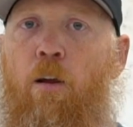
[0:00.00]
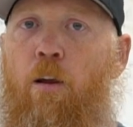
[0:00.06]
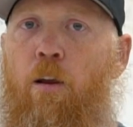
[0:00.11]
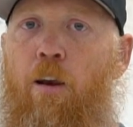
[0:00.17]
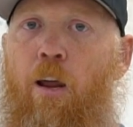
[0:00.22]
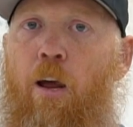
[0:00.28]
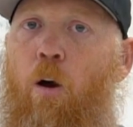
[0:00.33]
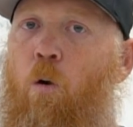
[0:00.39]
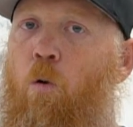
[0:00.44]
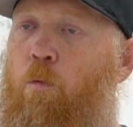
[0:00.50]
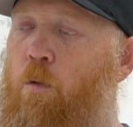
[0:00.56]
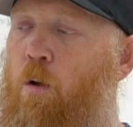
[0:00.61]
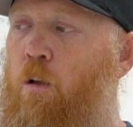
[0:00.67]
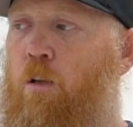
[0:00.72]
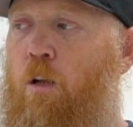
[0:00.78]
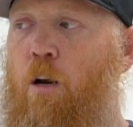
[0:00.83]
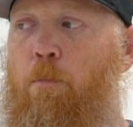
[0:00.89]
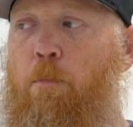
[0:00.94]
Now,
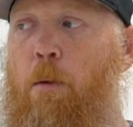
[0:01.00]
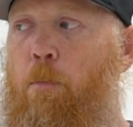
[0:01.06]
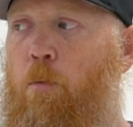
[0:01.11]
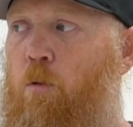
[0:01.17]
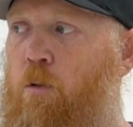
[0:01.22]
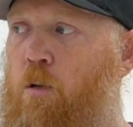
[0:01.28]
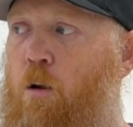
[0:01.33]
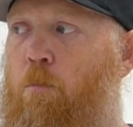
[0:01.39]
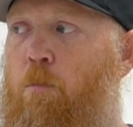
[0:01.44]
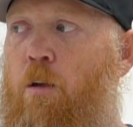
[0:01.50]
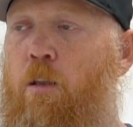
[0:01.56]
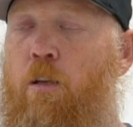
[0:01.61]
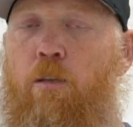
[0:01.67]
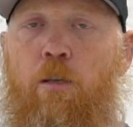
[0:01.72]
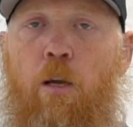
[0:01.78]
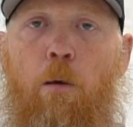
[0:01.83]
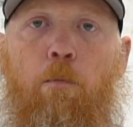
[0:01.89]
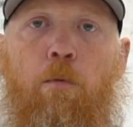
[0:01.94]
a lot of people tell me the
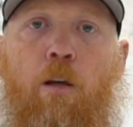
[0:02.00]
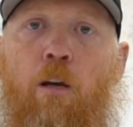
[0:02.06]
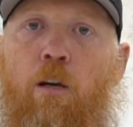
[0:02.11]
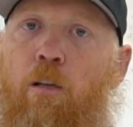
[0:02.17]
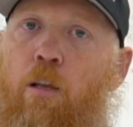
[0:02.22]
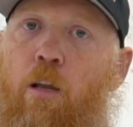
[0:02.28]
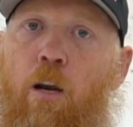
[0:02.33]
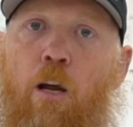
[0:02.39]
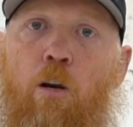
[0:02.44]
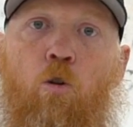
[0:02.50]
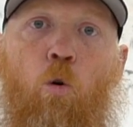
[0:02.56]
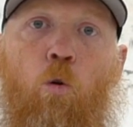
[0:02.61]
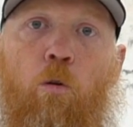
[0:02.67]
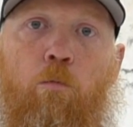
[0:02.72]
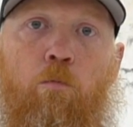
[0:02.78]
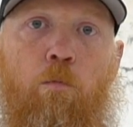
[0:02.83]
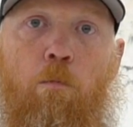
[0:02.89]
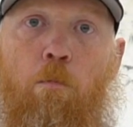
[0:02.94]
same thing that I
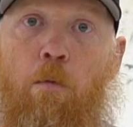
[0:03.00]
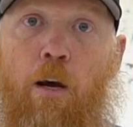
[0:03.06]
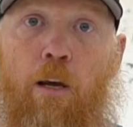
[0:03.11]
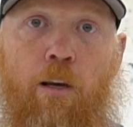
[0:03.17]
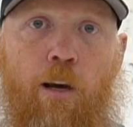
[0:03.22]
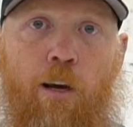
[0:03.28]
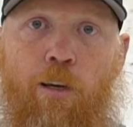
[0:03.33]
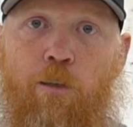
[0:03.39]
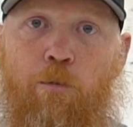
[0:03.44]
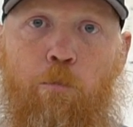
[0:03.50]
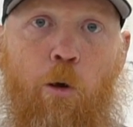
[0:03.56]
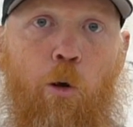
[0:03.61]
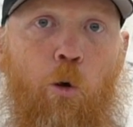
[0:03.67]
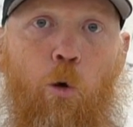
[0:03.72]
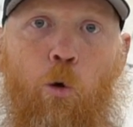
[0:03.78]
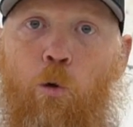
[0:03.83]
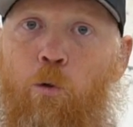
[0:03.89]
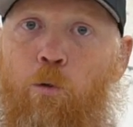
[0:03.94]
told my guys, my
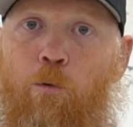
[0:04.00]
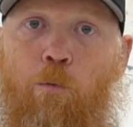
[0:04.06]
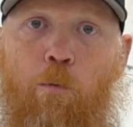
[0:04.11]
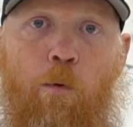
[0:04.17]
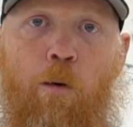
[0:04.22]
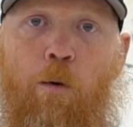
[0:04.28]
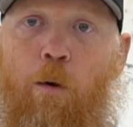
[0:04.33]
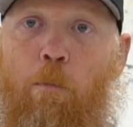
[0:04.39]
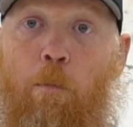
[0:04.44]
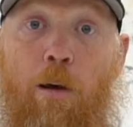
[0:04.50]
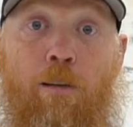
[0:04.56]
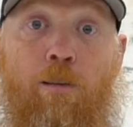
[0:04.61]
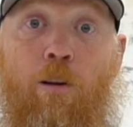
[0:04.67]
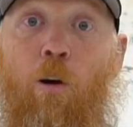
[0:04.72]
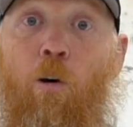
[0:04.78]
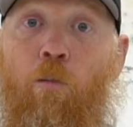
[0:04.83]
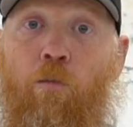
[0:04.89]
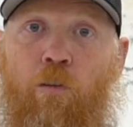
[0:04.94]
crews,
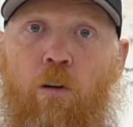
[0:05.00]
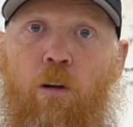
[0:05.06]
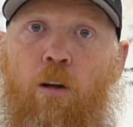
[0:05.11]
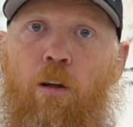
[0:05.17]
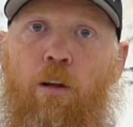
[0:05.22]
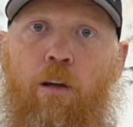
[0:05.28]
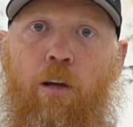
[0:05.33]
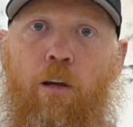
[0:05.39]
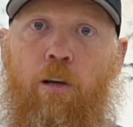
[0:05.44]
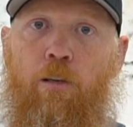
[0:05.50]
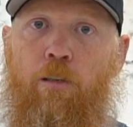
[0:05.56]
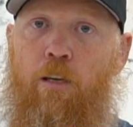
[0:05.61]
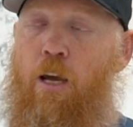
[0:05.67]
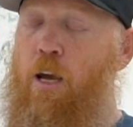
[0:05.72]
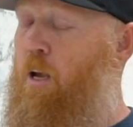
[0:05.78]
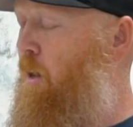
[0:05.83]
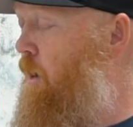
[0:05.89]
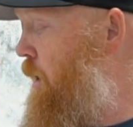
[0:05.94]
myself, is,
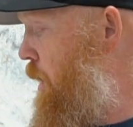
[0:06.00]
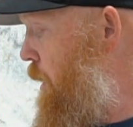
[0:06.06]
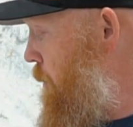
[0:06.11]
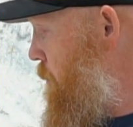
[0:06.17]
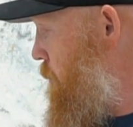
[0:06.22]
hey, I'm